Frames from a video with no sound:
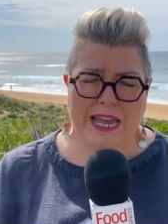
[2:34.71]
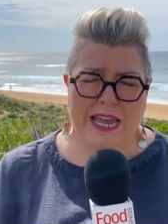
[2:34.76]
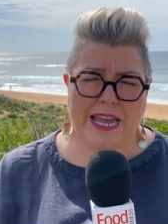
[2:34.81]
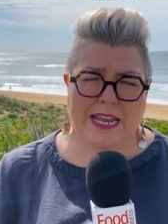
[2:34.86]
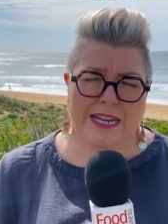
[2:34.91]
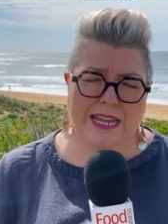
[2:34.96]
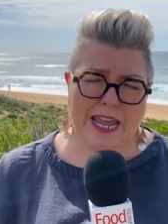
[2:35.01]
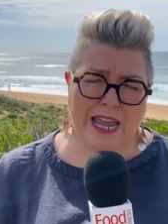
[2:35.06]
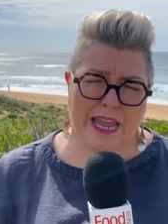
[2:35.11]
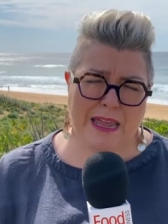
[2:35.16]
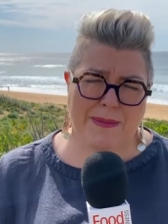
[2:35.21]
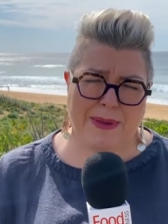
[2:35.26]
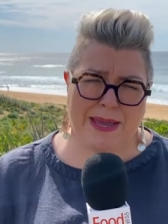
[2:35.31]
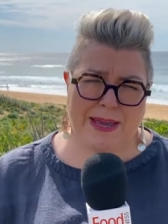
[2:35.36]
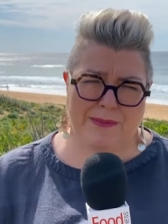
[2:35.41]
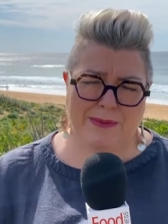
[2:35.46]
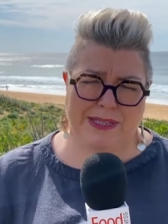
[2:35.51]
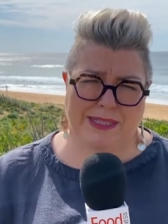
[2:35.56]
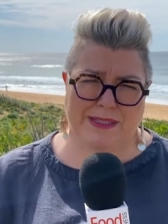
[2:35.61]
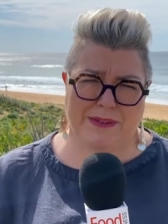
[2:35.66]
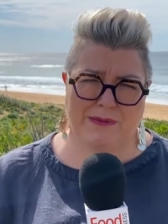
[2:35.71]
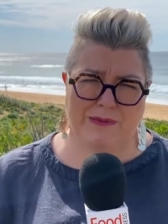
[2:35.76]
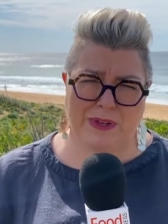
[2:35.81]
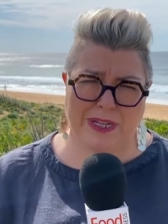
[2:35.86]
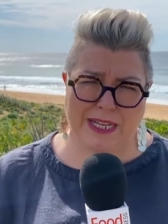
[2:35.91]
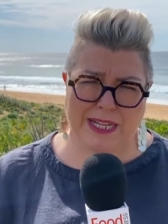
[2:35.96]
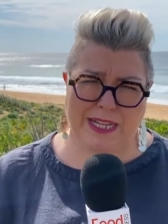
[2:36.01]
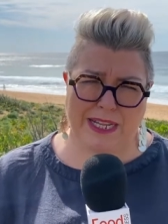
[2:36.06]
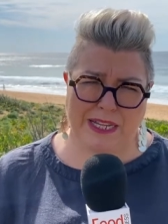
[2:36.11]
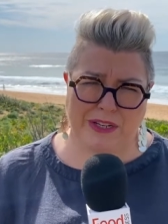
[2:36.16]
It came out with some
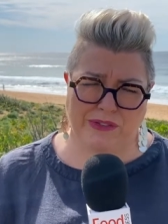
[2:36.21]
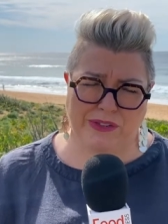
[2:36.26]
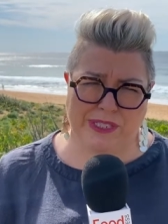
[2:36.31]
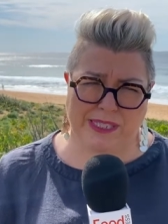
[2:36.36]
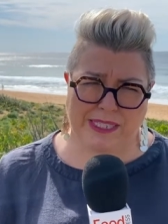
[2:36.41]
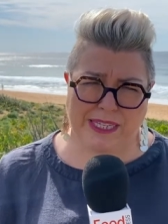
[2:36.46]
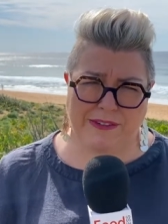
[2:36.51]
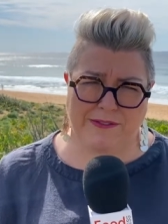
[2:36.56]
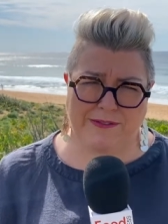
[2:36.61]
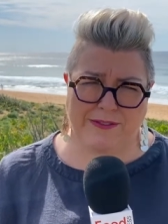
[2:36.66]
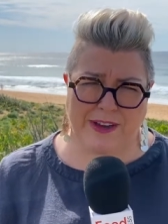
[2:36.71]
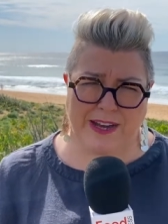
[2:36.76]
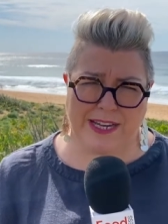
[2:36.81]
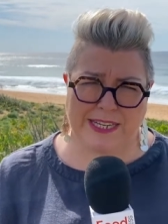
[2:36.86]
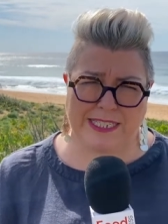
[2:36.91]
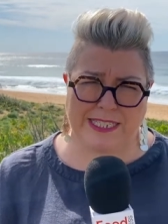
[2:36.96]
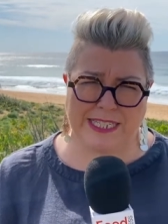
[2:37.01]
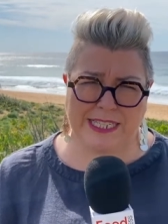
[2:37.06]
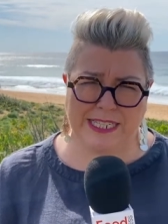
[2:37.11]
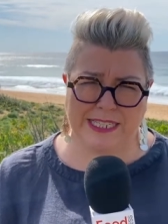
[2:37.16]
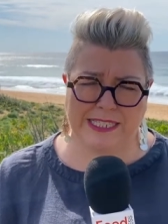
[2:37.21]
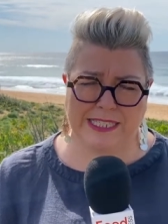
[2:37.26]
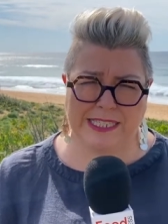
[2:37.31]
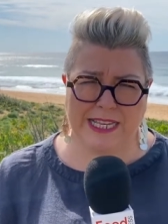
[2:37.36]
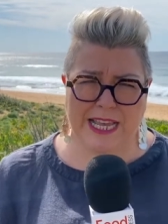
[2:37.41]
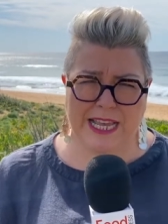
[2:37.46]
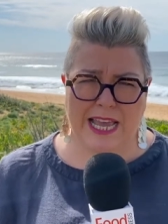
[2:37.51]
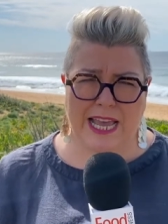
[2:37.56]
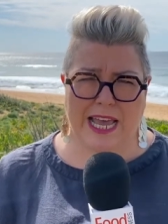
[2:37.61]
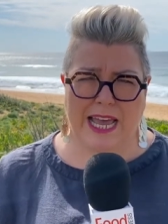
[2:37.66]
really interesting findings.
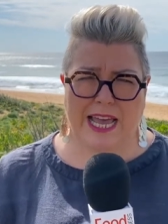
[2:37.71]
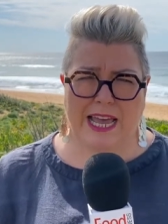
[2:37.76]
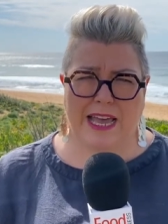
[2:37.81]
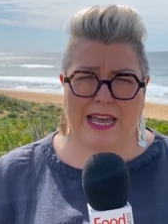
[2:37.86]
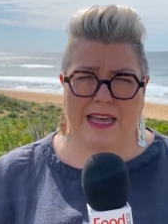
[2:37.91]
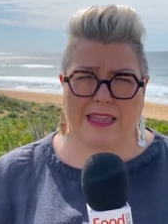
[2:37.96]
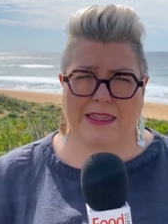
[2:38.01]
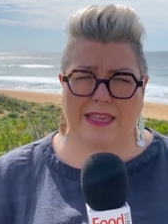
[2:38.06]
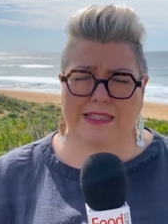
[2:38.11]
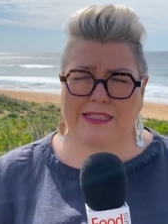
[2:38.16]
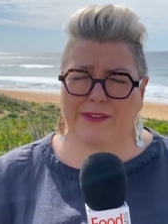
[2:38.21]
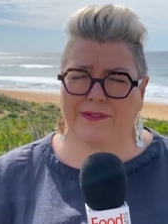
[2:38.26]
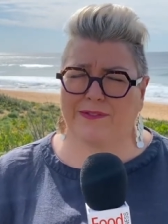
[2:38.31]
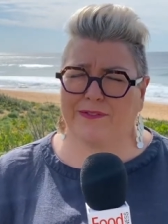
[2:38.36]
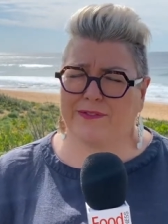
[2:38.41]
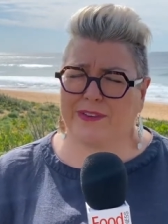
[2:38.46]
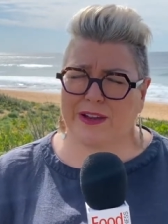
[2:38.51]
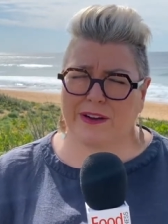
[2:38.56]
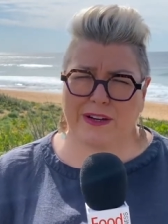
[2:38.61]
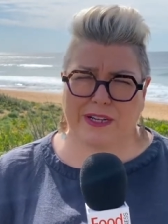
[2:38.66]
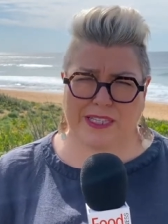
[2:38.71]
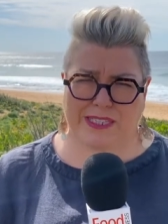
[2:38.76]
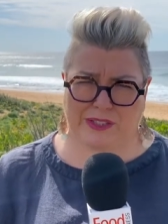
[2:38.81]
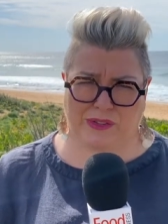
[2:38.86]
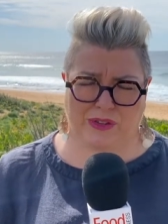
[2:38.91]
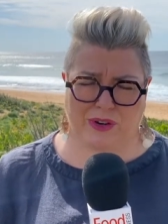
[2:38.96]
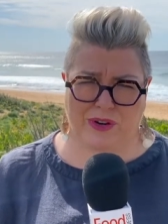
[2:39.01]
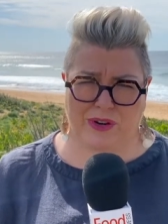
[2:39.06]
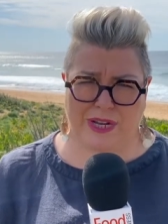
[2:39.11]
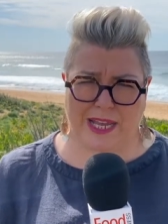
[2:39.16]
Uh, there's a very
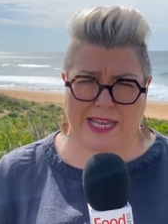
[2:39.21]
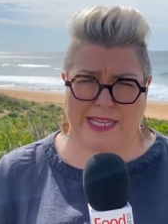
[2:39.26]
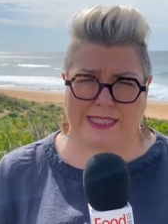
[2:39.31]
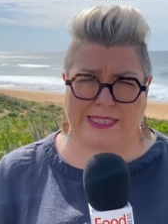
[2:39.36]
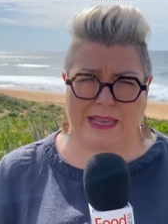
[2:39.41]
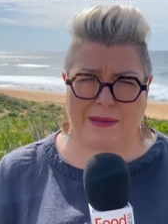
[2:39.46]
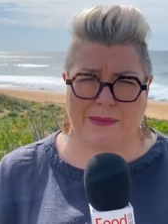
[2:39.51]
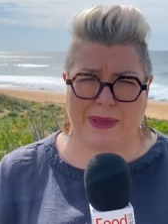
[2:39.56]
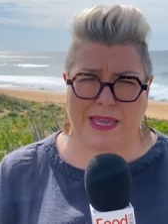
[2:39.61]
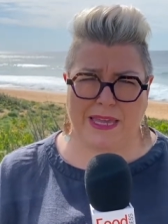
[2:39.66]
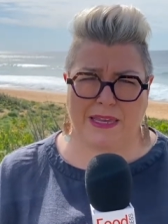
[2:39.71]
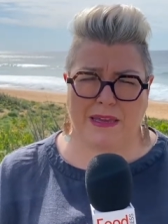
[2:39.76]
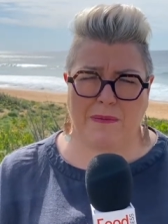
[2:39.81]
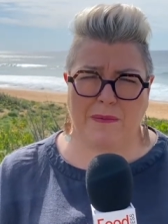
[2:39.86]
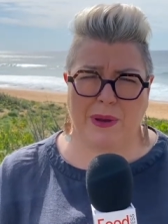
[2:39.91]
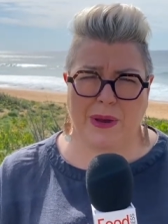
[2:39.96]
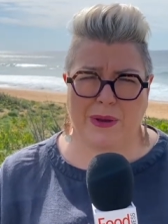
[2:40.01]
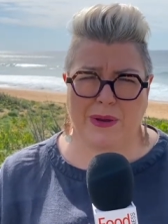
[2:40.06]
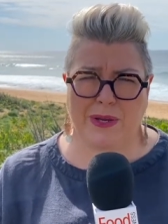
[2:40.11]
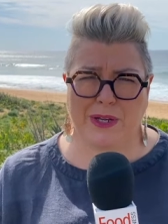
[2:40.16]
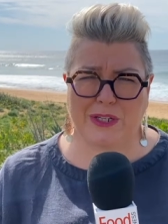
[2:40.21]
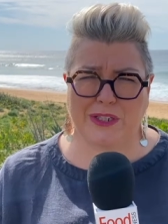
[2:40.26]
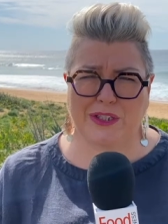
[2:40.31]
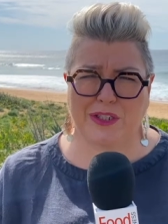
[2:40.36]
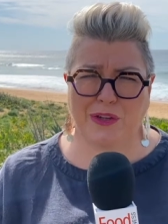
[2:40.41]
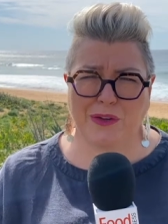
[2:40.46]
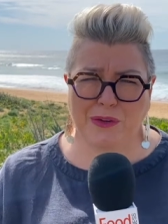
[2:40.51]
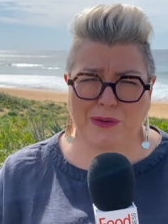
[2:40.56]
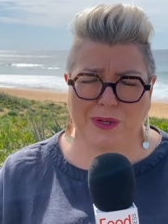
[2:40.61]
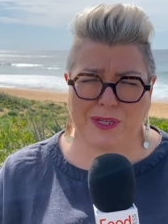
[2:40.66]
strong SME component
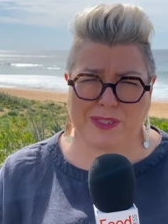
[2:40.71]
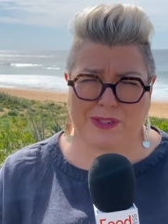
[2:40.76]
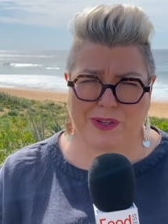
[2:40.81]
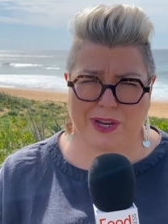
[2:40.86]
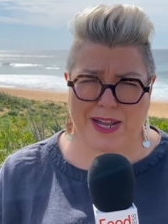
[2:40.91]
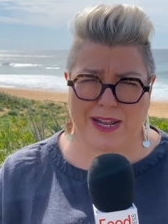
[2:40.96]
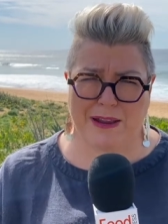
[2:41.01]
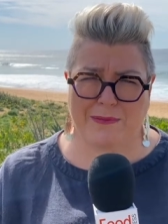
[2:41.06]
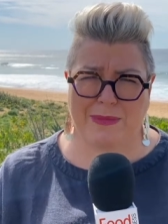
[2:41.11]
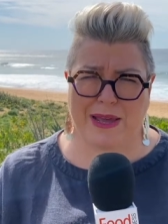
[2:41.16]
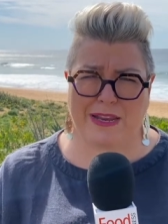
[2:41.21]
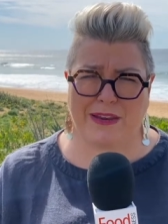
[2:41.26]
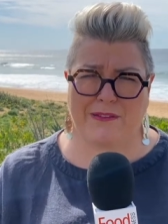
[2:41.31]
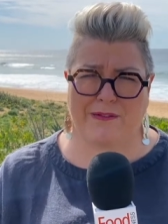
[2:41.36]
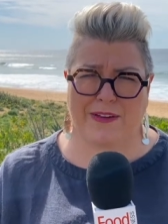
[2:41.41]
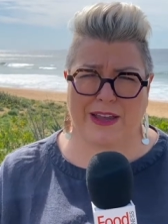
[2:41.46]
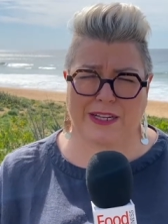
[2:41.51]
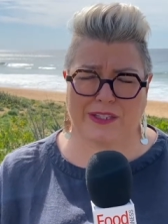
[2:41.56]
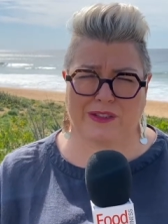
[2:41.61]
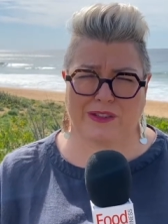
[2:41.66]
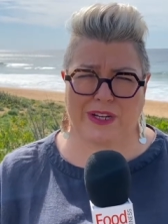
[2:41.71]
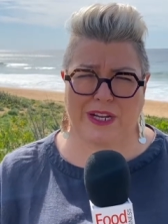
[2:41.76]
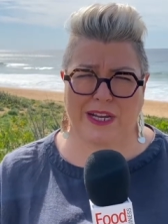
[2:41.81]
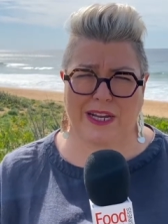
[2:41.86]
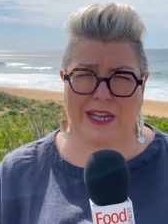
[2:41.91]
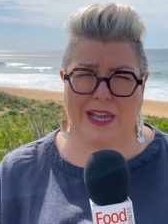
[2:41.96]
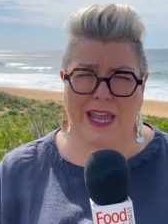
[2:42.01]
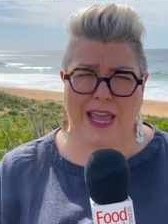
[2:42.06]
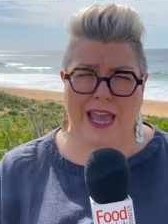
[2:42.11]
to Australian manufacturing,